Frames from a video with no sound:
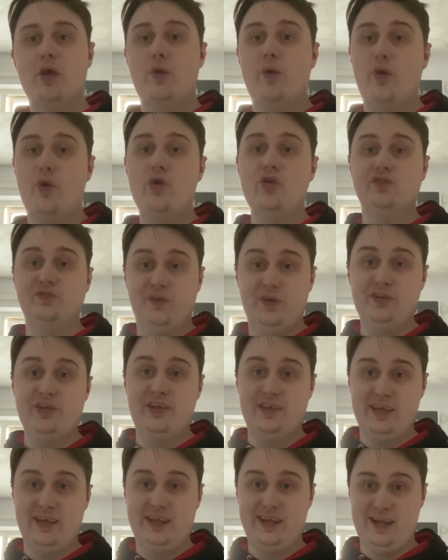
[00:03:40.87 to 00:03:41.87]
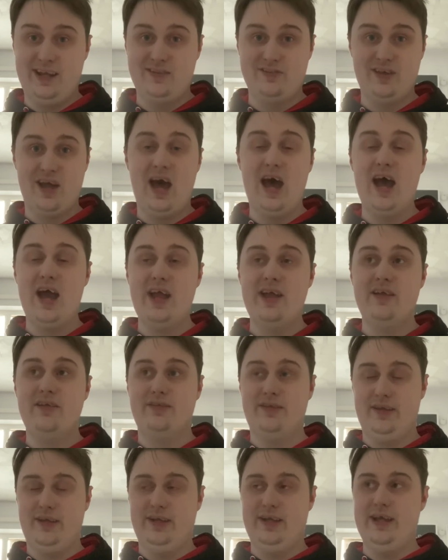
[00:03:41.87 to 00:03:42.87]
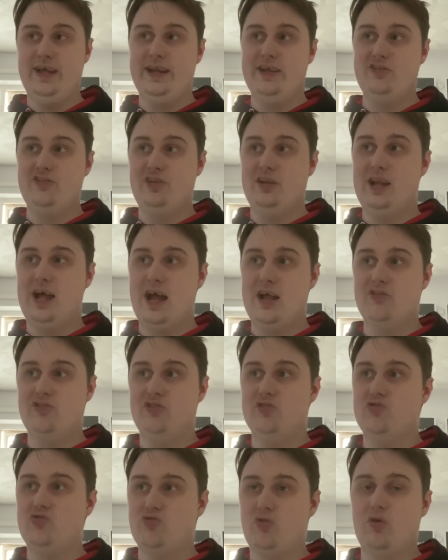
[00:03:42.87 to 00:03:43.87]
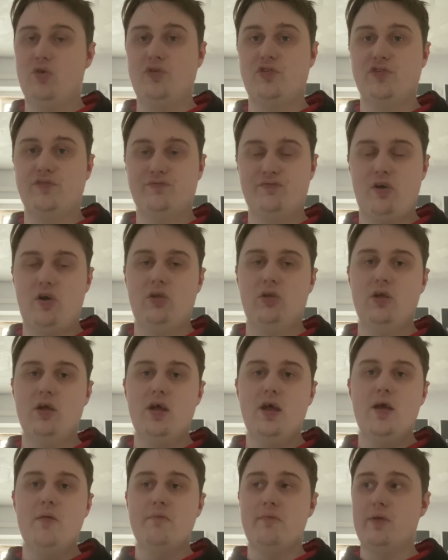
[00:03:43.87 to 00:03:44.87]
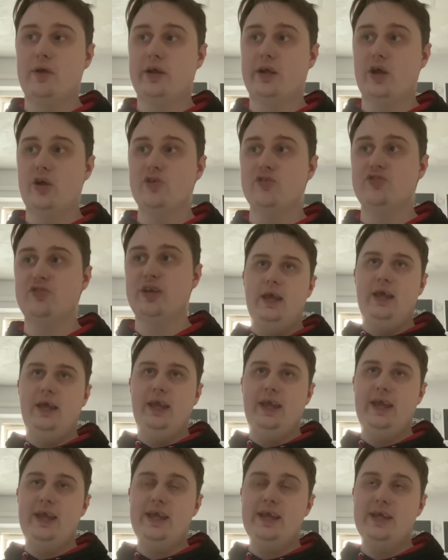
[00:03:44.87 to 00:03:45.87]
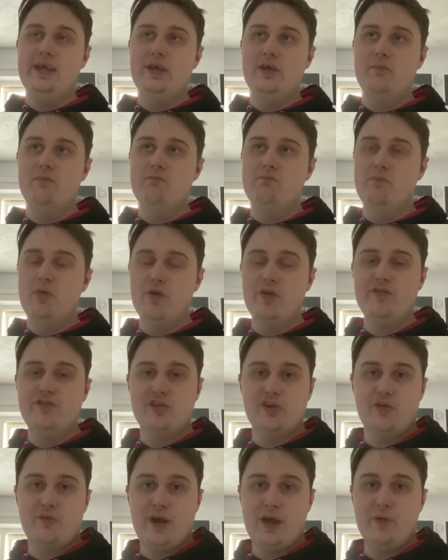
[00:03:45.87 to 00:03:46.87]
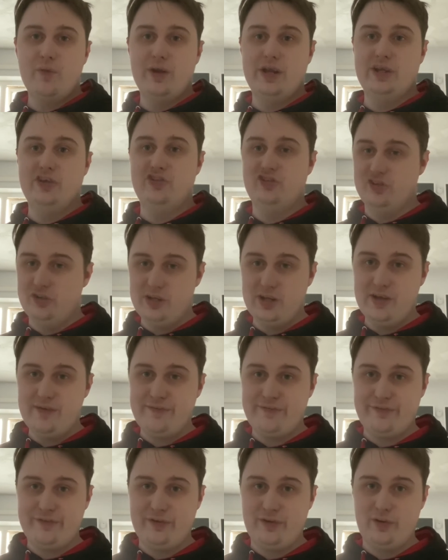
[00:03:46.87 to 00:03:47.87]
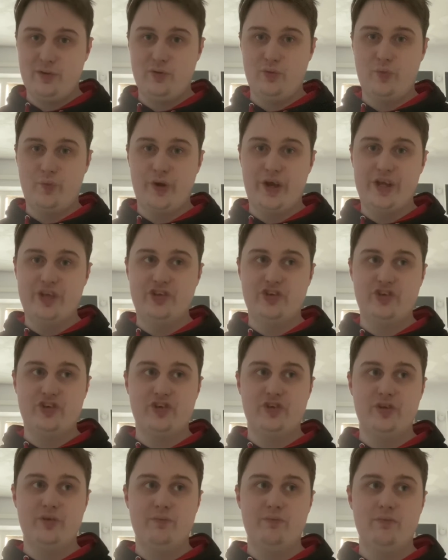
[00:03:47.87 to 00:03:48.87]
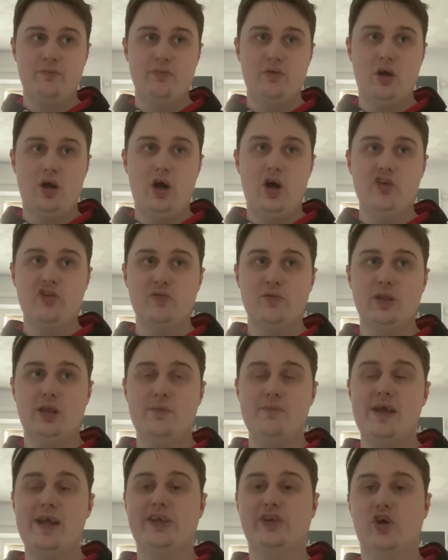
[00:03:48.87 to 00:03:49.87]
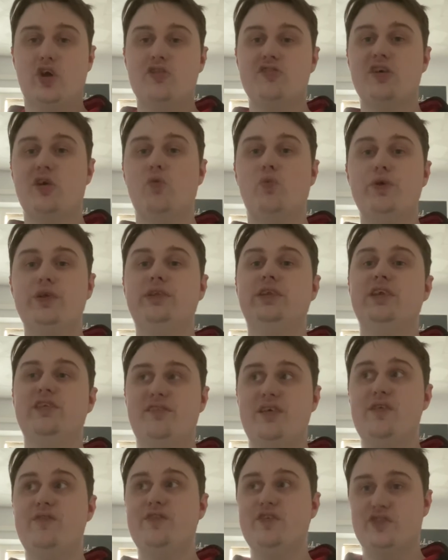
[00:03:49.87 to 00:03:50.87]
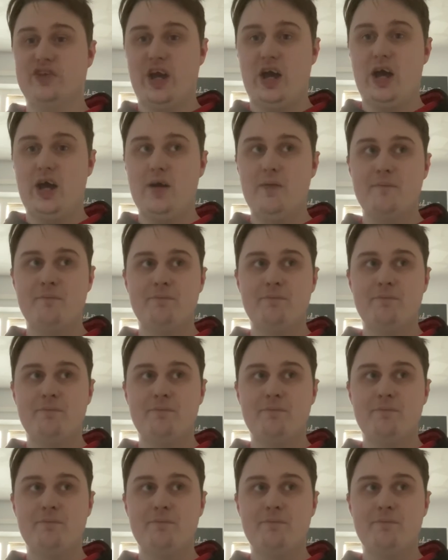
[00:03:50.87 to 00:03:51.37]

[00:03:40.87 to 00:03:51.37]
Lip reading: Whose fault do you think it is? I think it is Lance Stroll's fault, because he moved to the right when he shouldn't have, which ultimately made contact with Latifi's car.